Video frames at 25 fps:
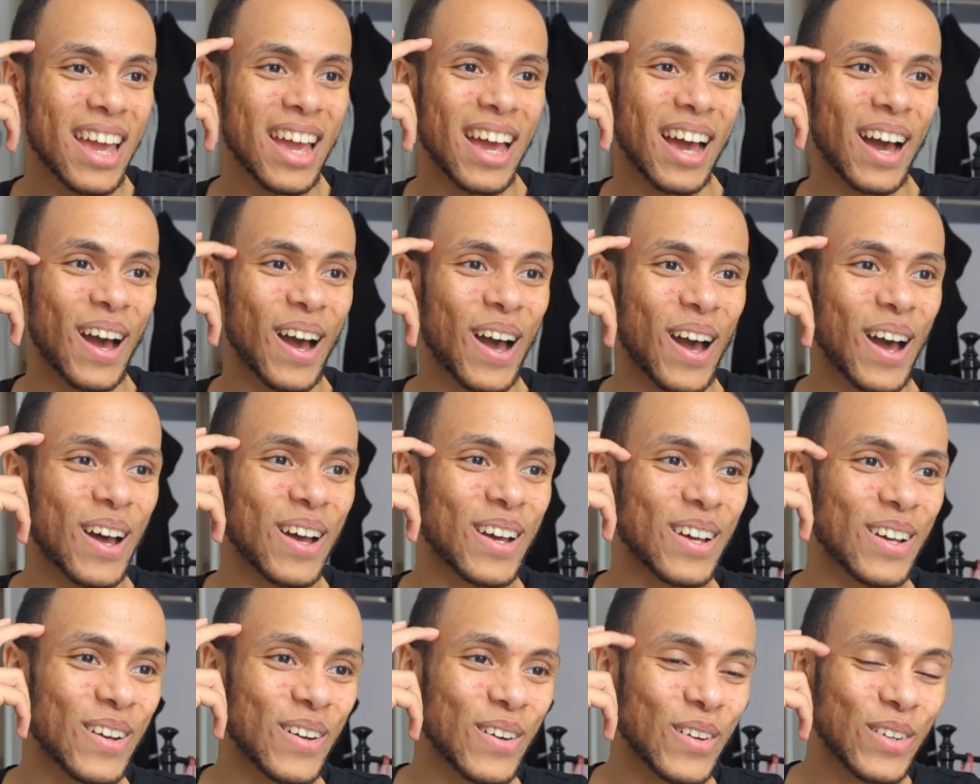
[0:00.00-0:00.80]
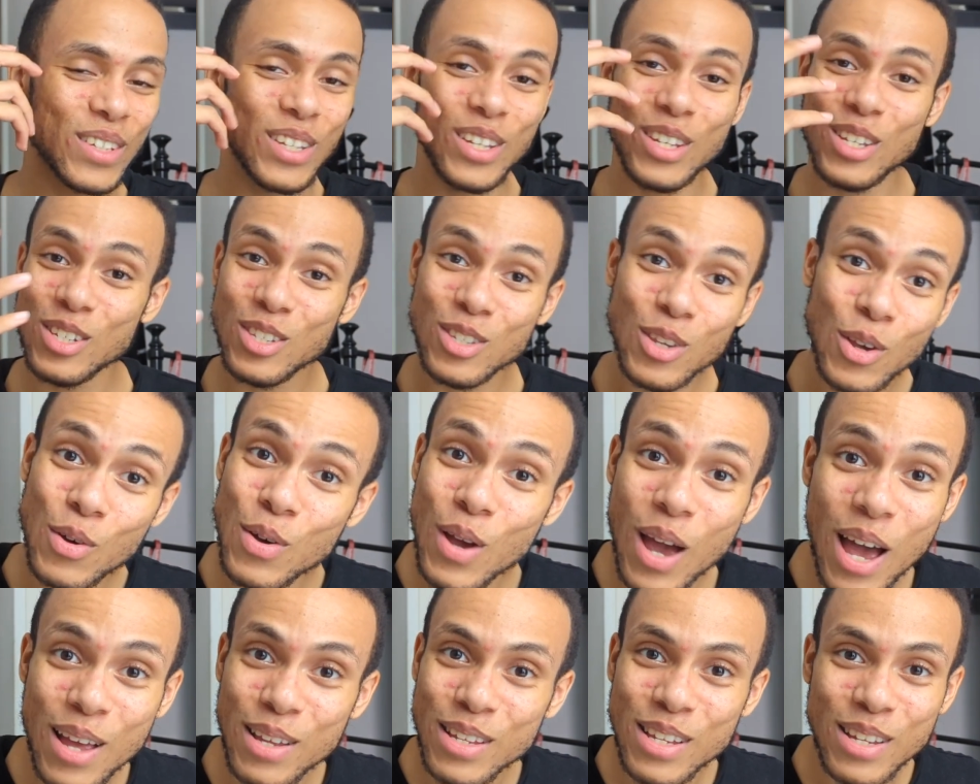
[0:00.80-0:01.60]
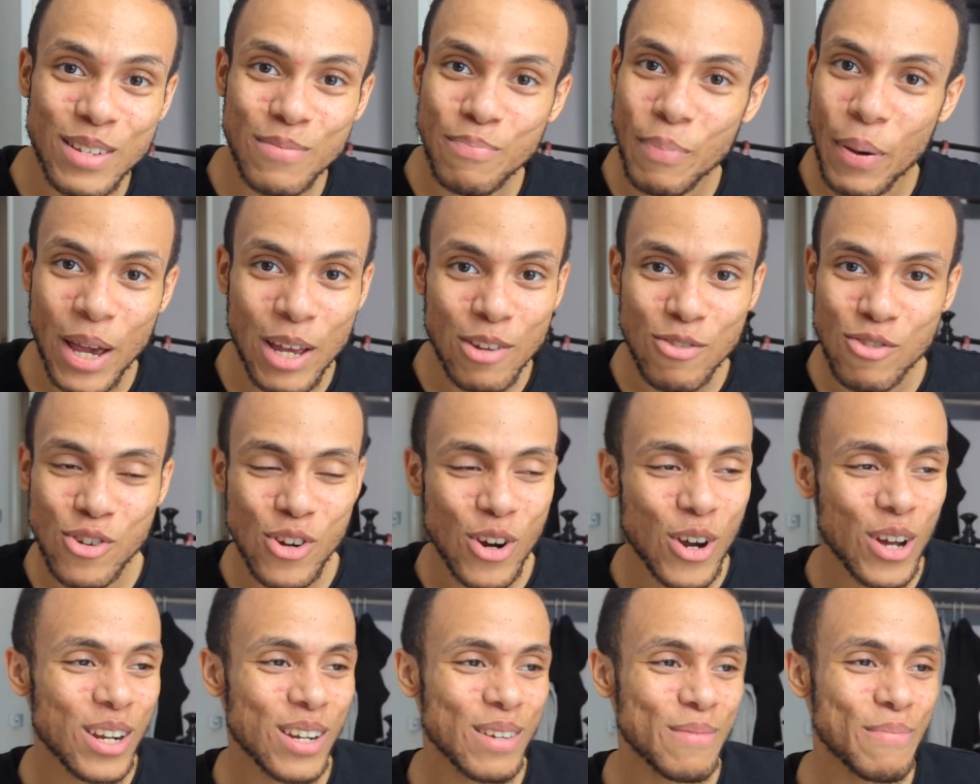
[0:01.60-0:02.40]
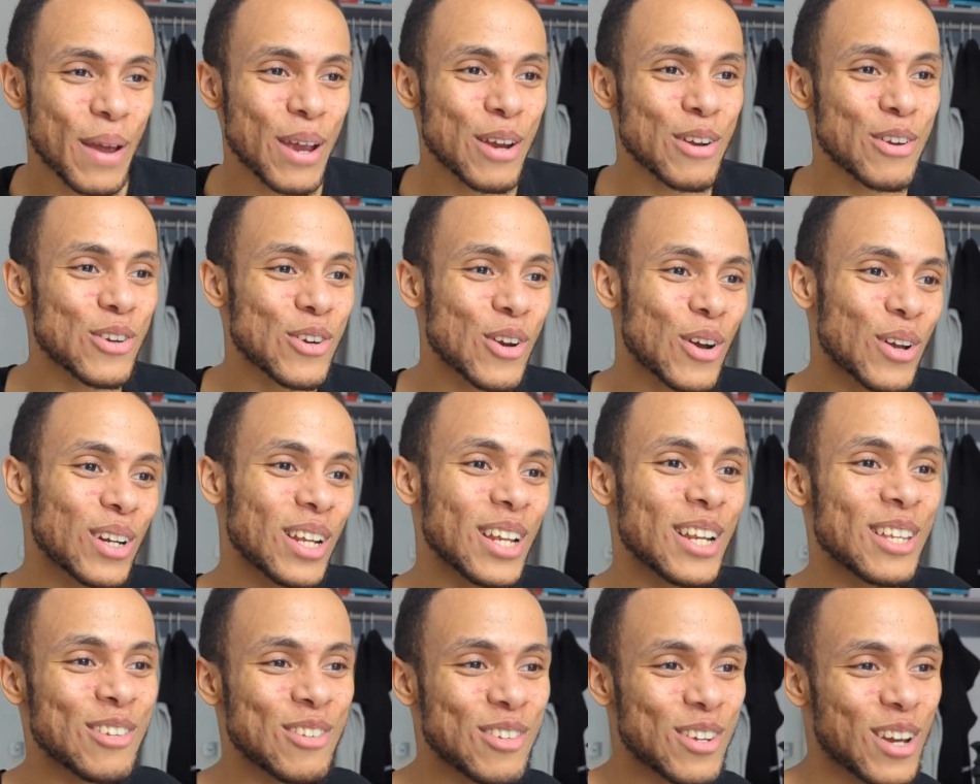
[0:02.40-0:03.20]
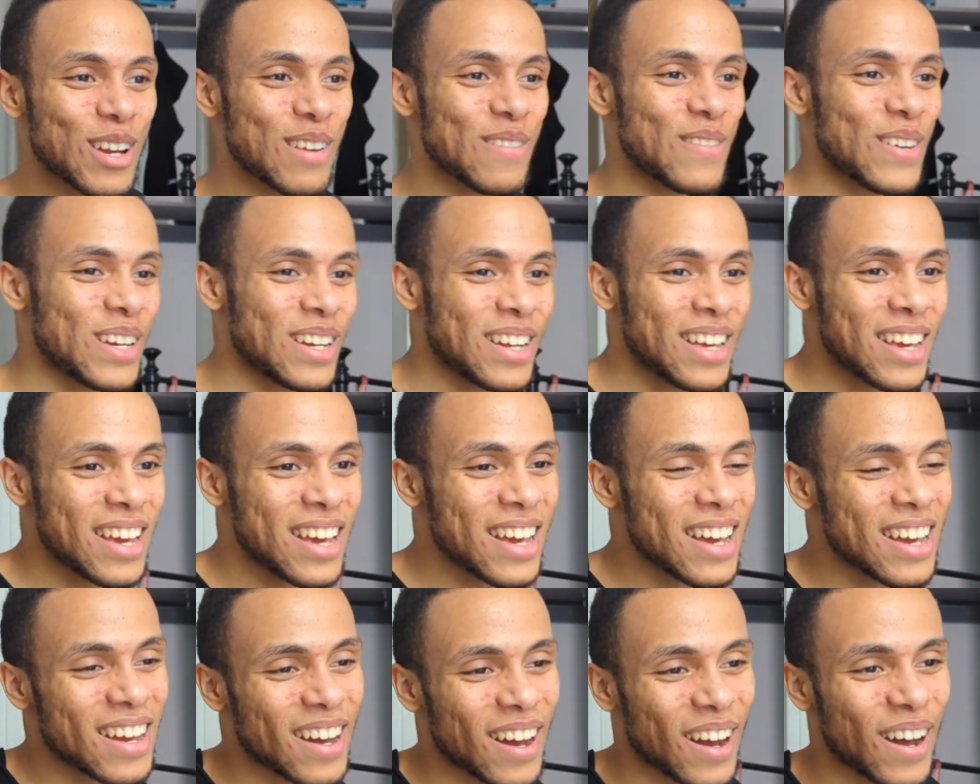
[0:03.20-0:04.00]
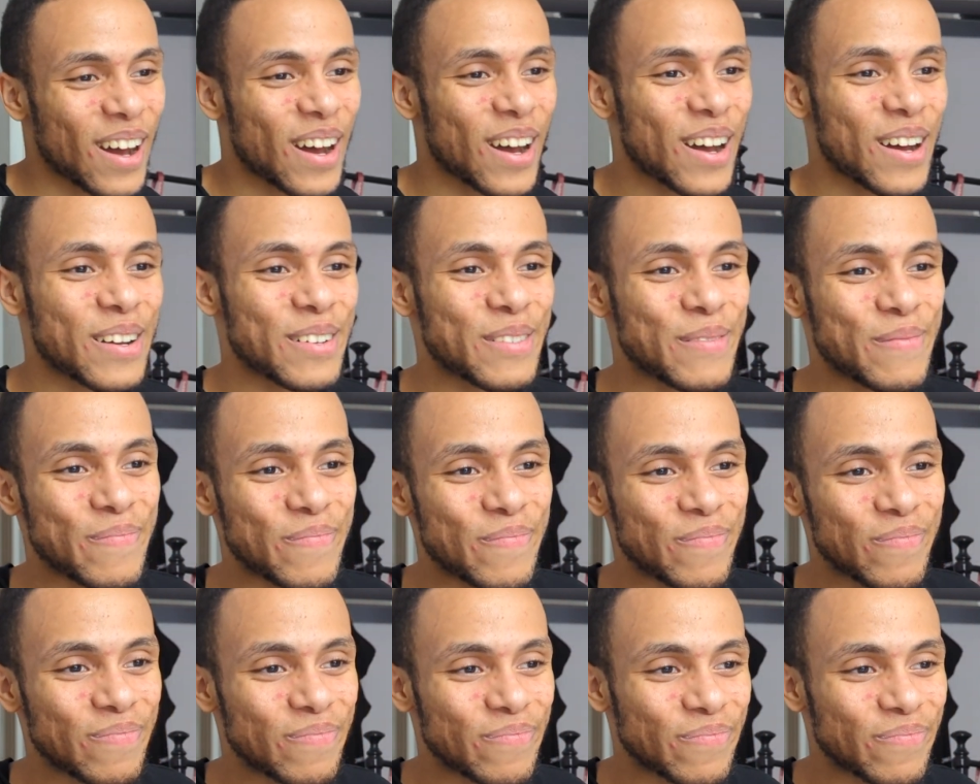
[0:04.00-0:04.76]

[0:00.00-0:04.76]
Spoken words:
Uh, so yeah, the Patreon, ladies and gentlemen. Um,